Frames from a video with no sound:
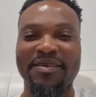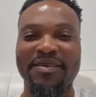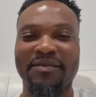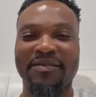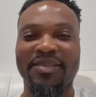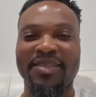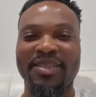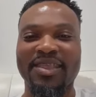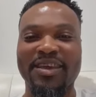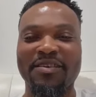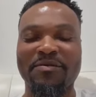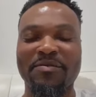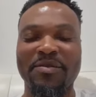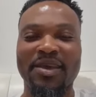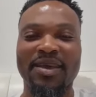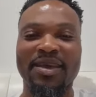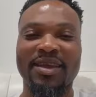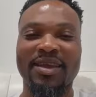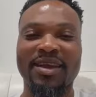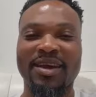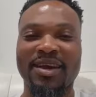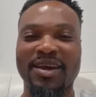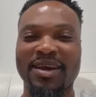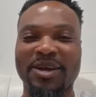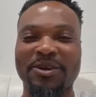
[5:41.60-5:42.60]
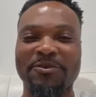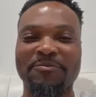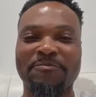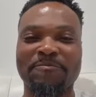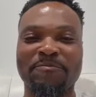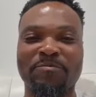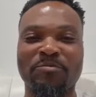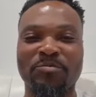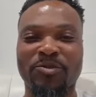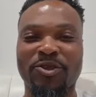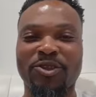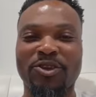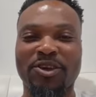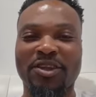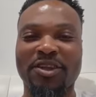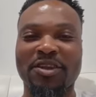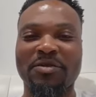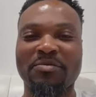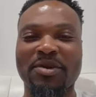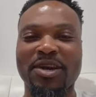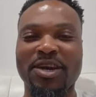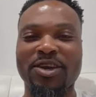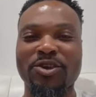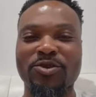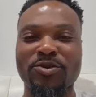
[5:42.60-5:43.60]
everything they um
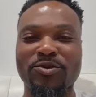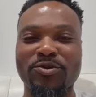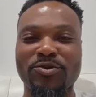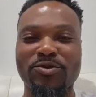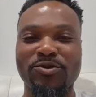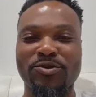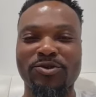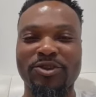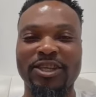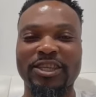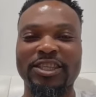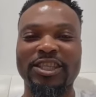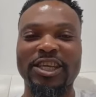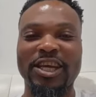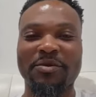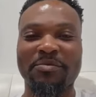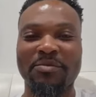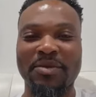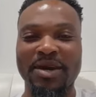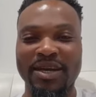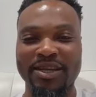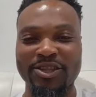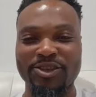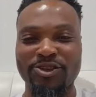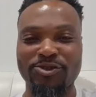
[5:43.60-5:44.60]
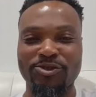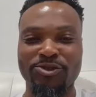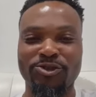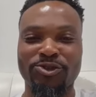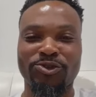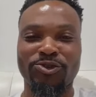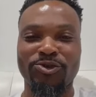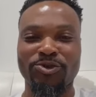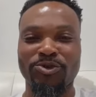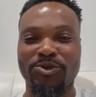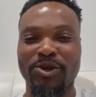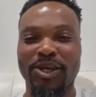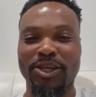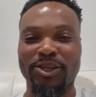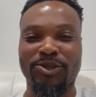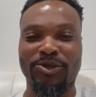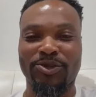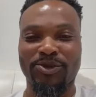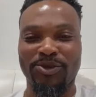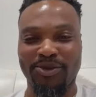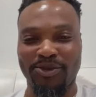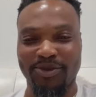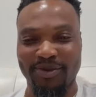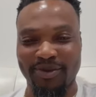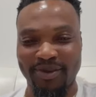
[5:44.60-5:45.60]
definitely by you, the German news too. I
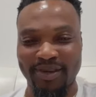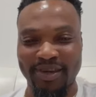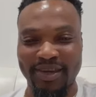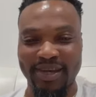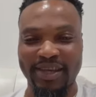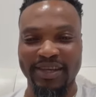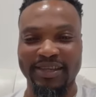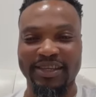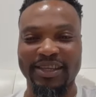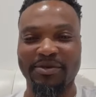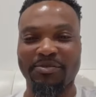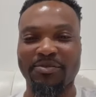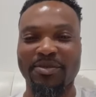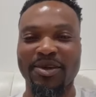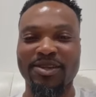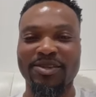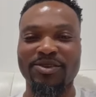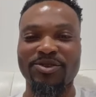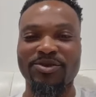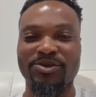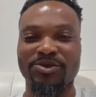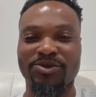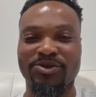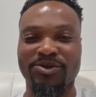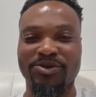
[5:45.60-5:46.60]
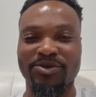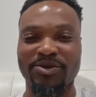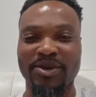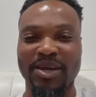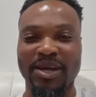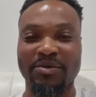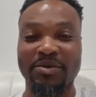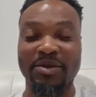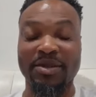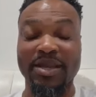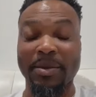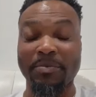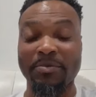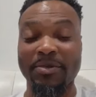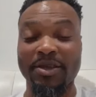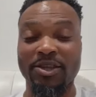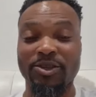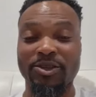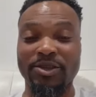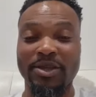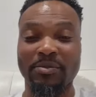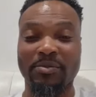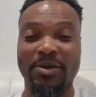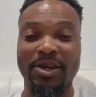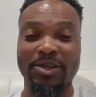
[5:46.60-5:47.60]
saw a German news too. I, I
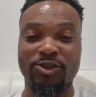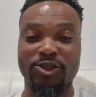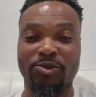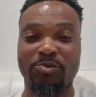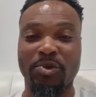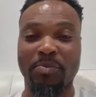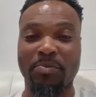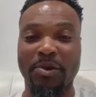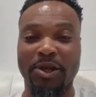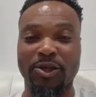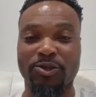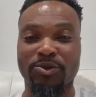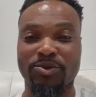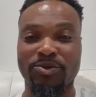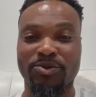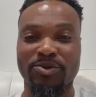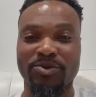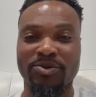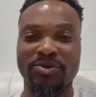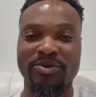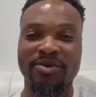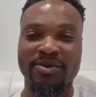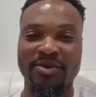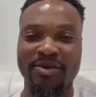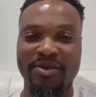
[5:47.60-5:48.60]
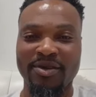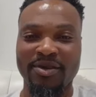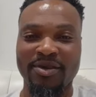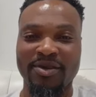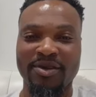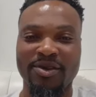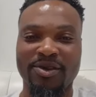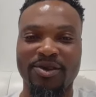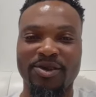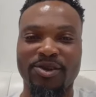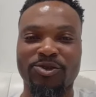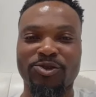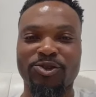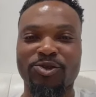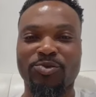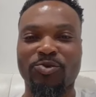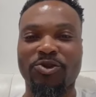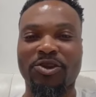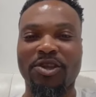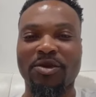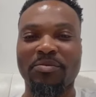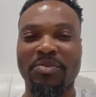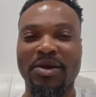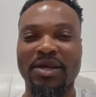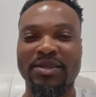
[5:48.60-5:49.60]
mean German newspaper too. Also
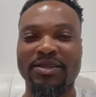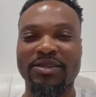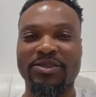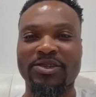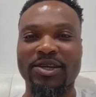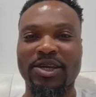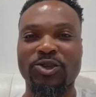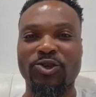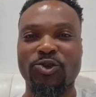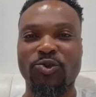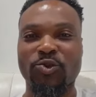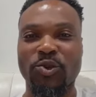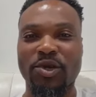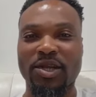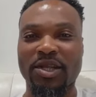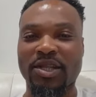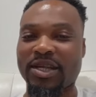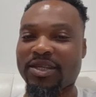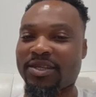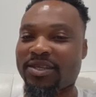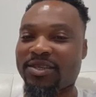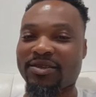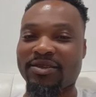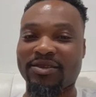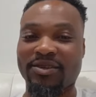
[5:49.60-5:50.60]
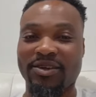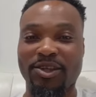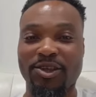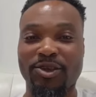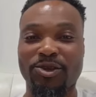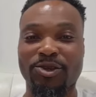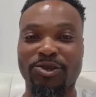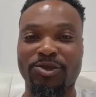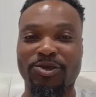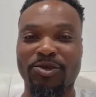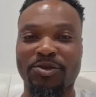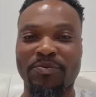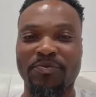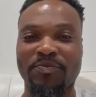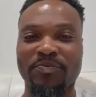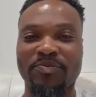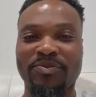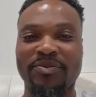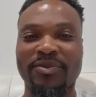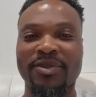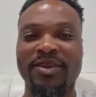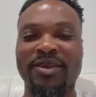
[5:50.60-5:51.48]
spoke about it as well. That is really awesome.